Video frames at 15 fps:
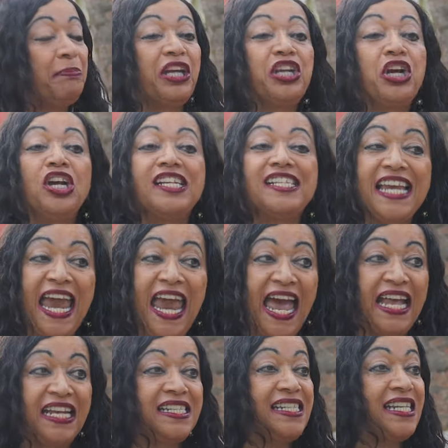But her
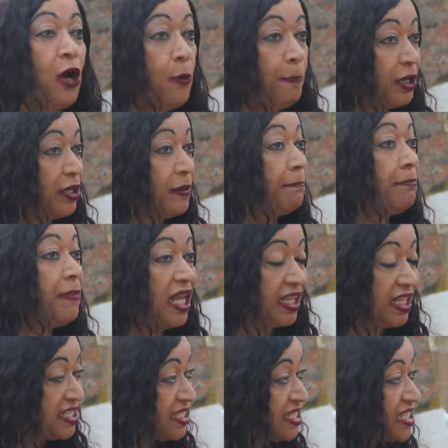dad, Delbert
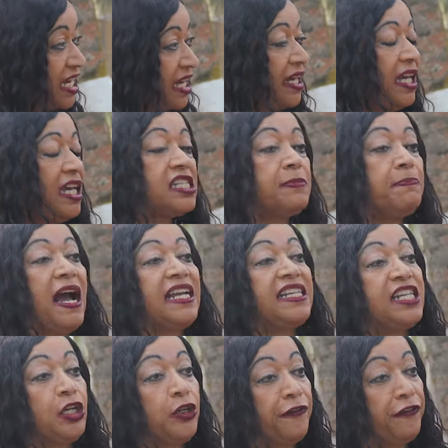Mullins, is my
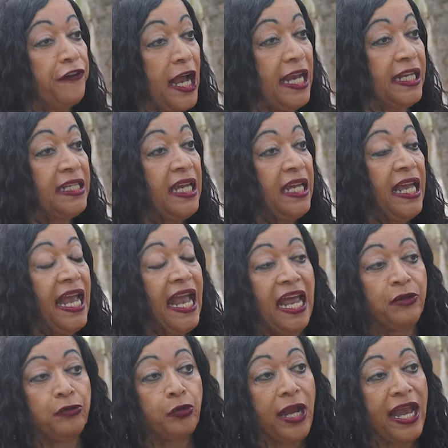dear friend
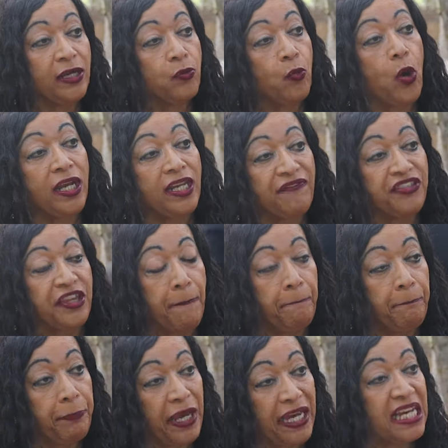and ran one of the
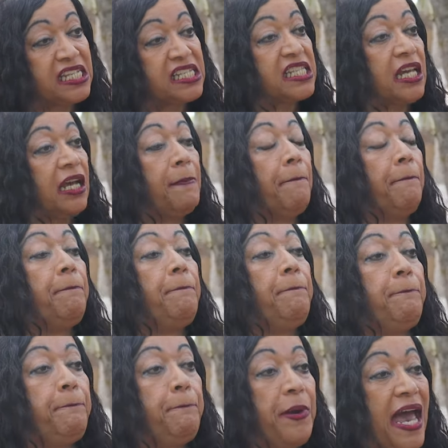biggest,
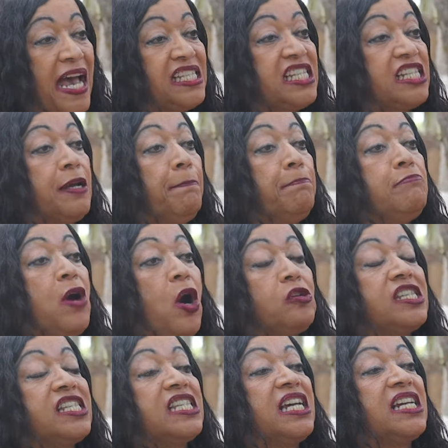best,
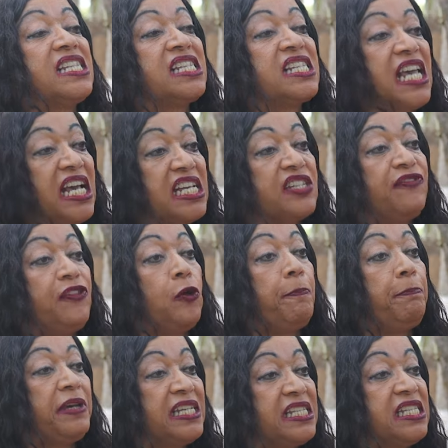most successful
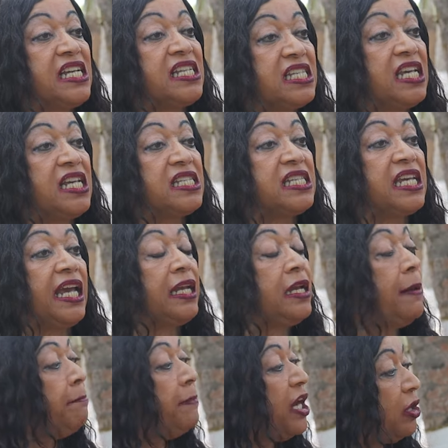businesses in
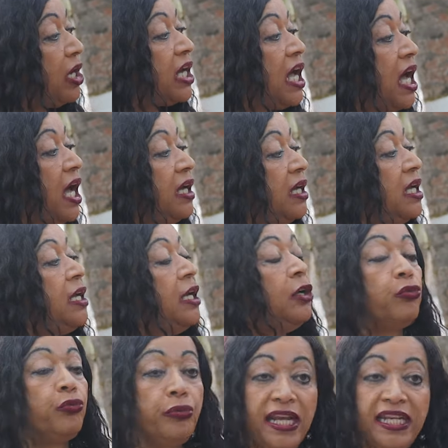America,
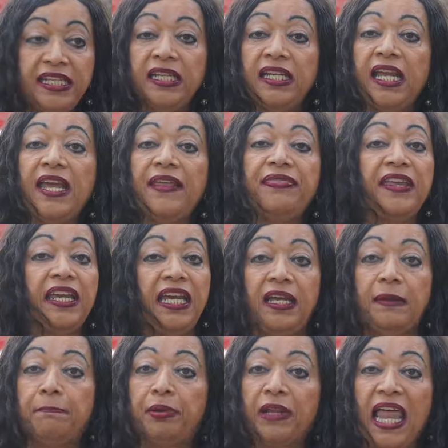written in
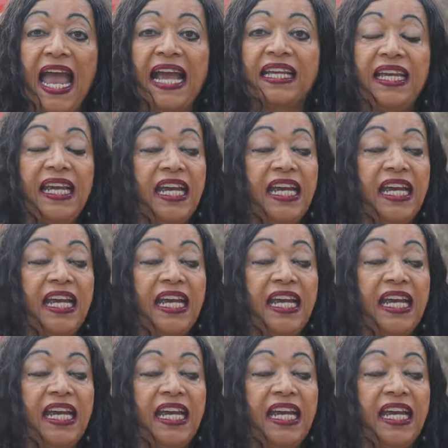the Black